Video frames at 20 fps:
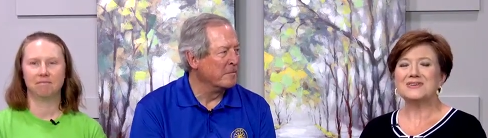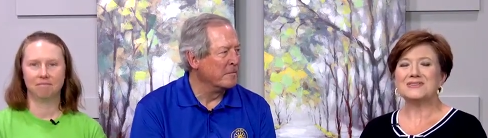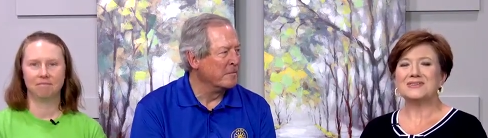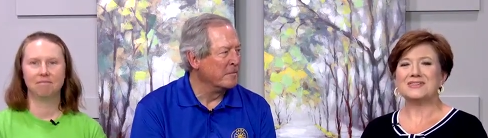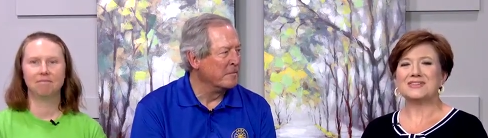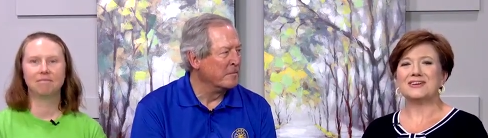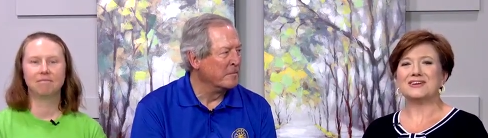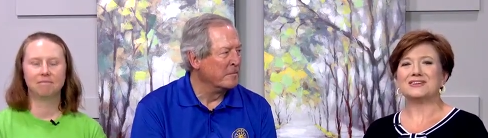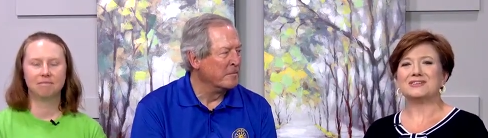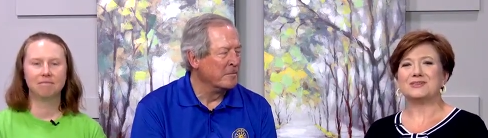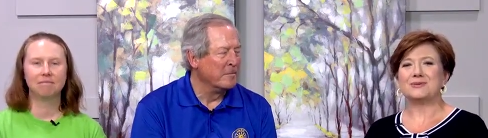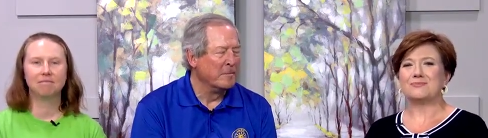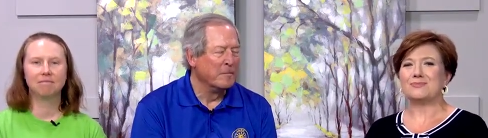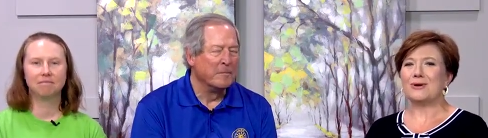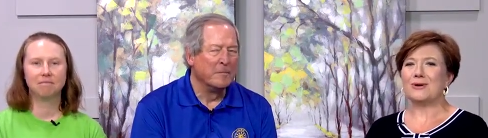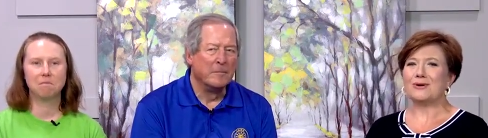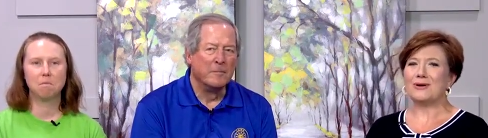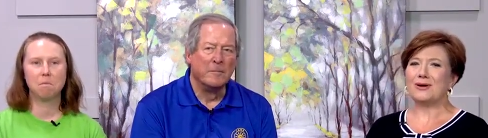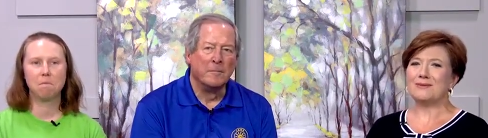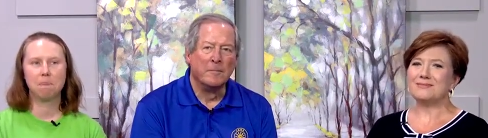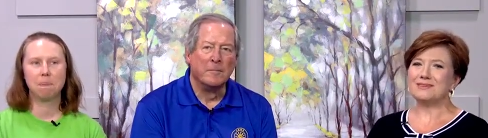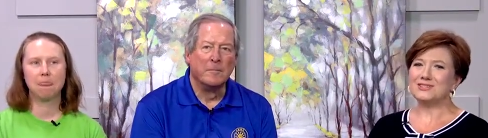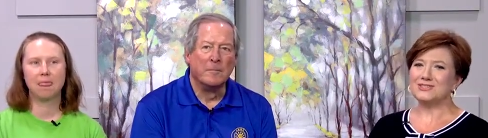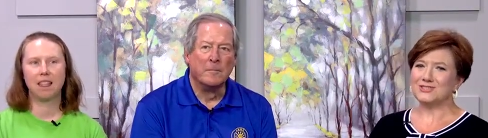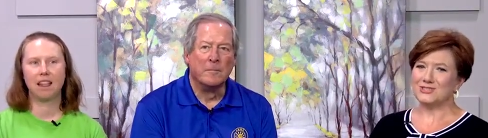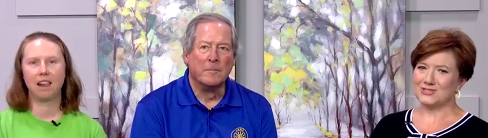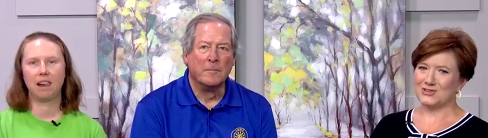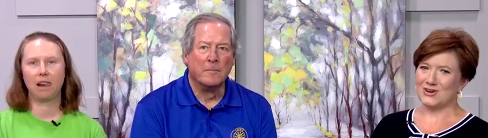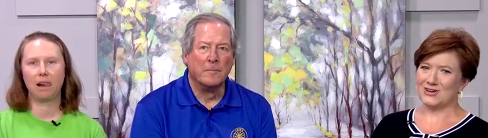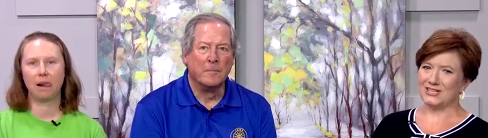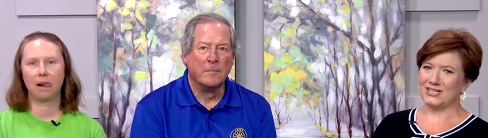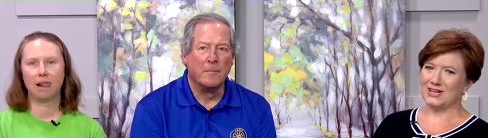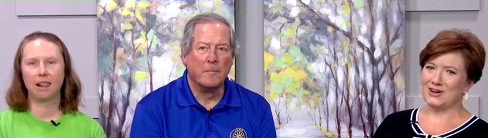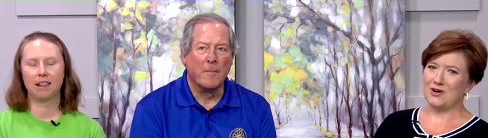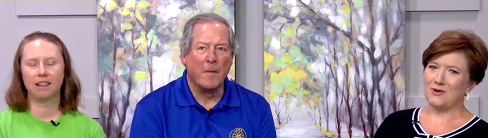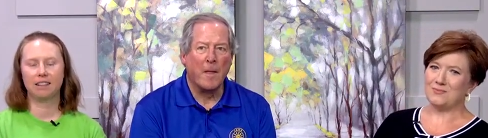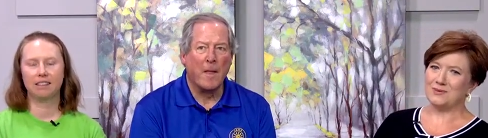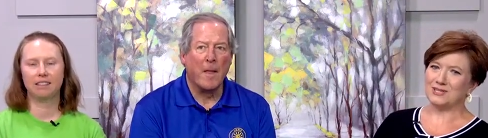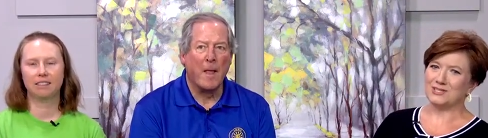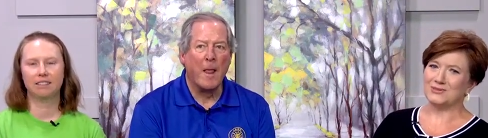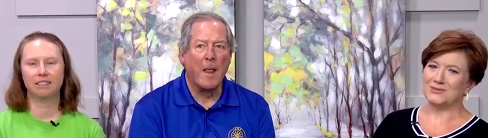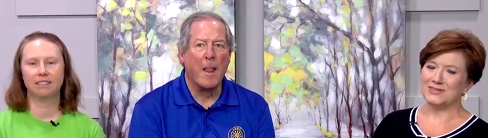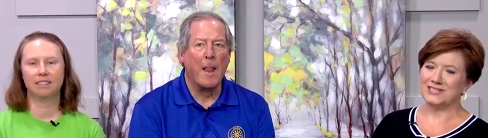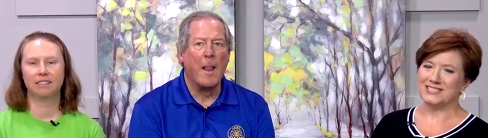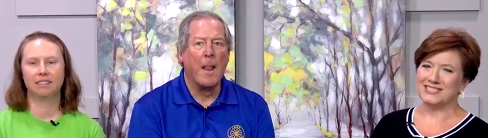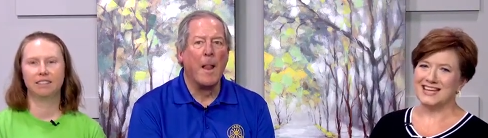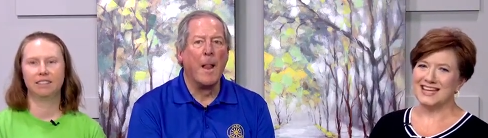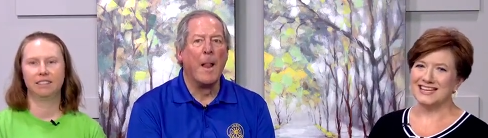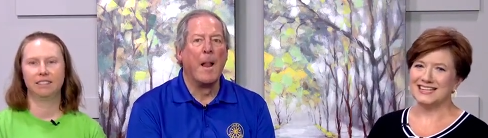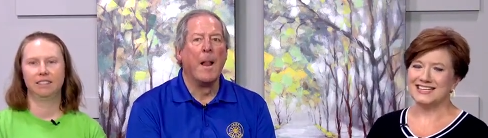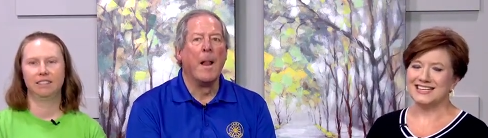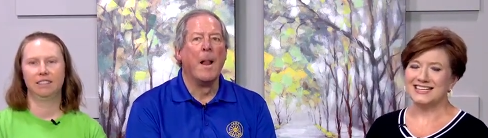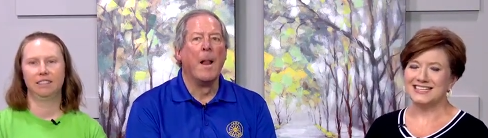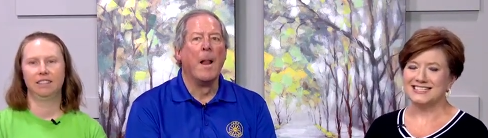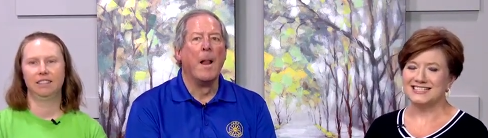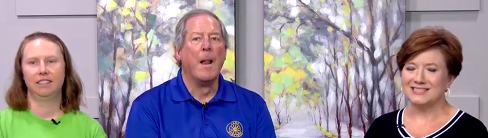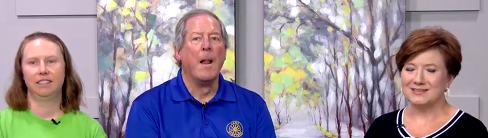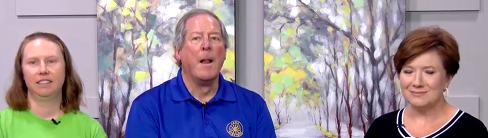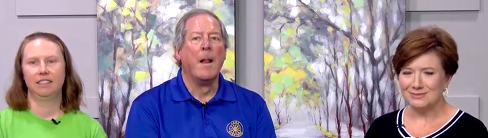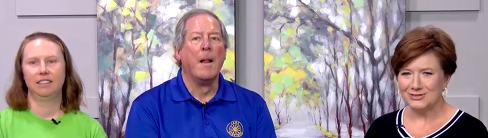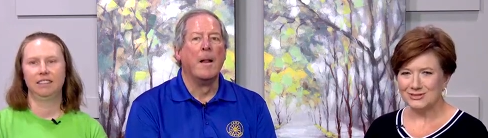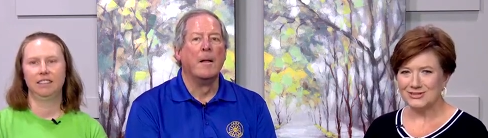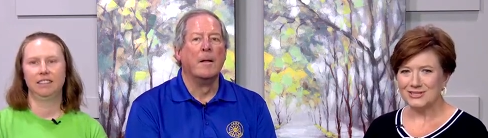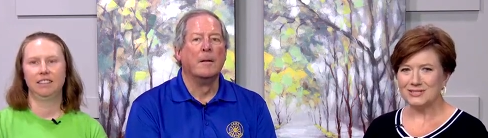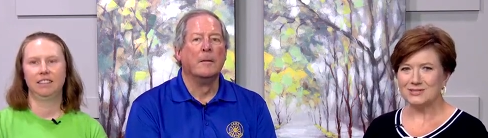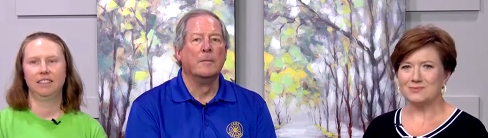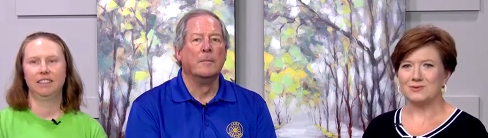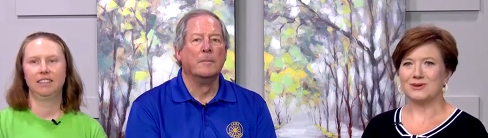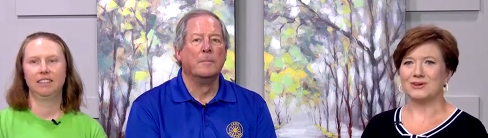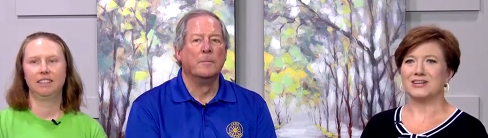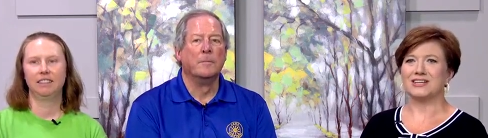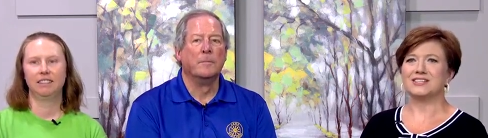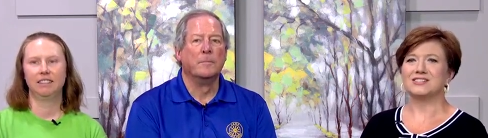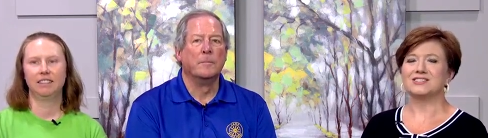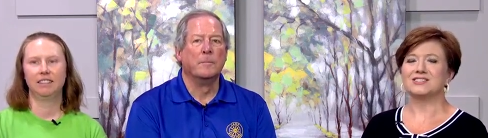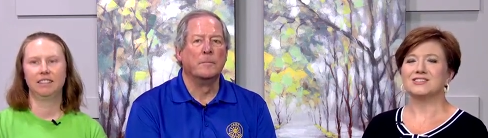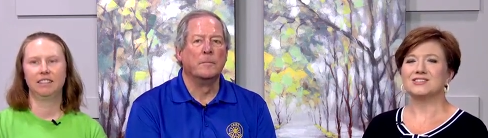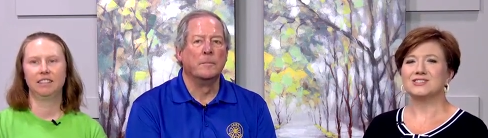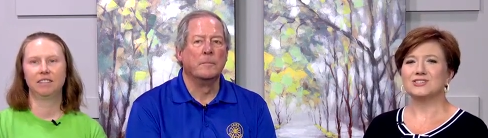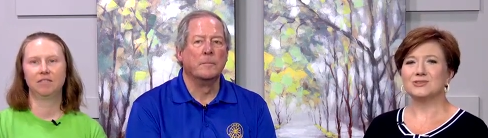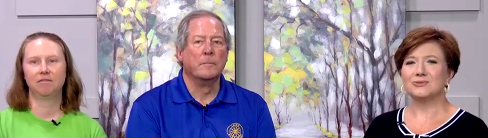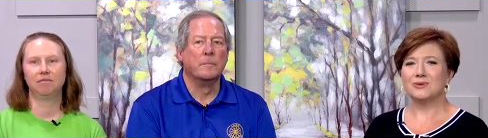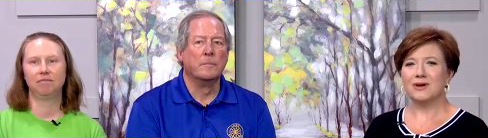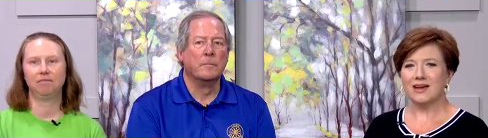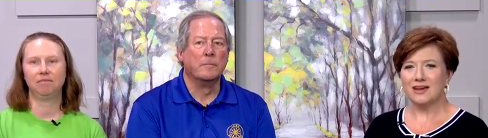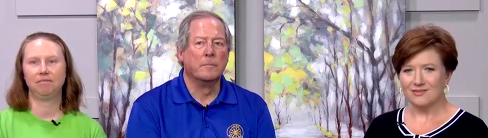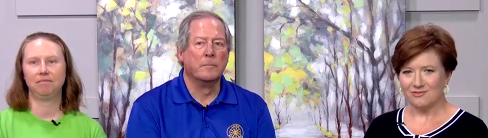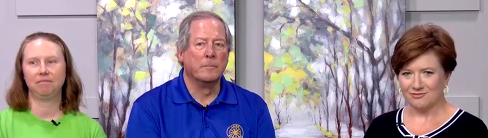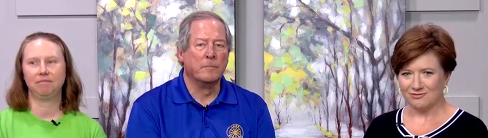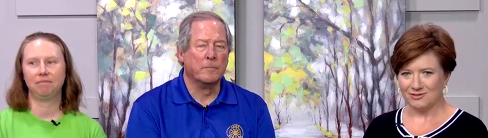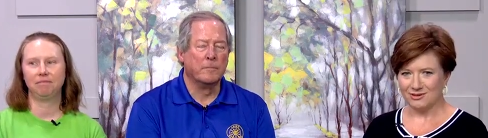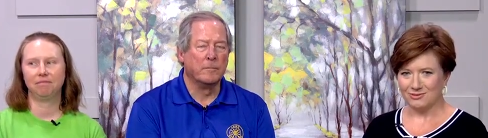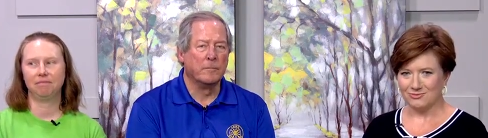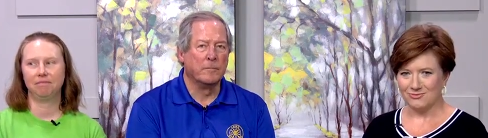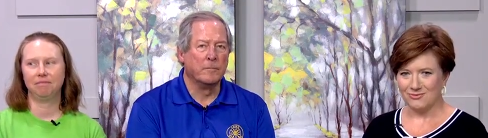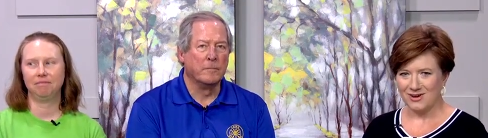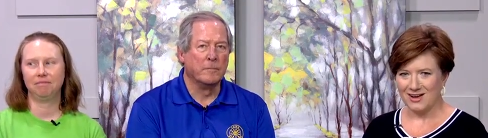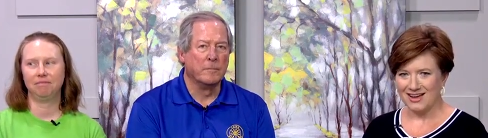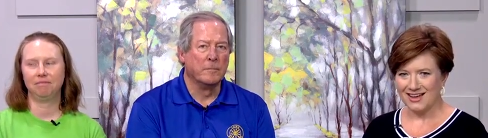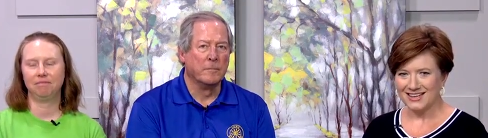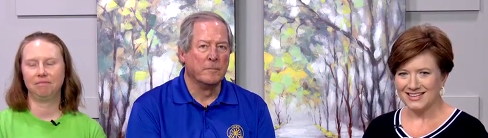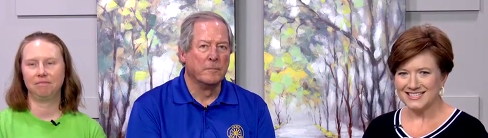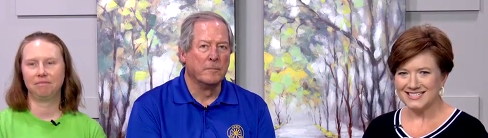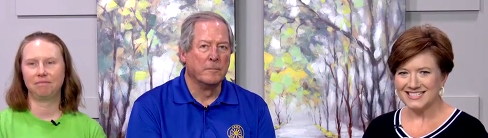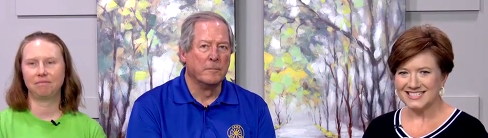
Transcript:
Speaker 1: Well, there is a program in Charlotte hoping to extend a similar experience to everyone.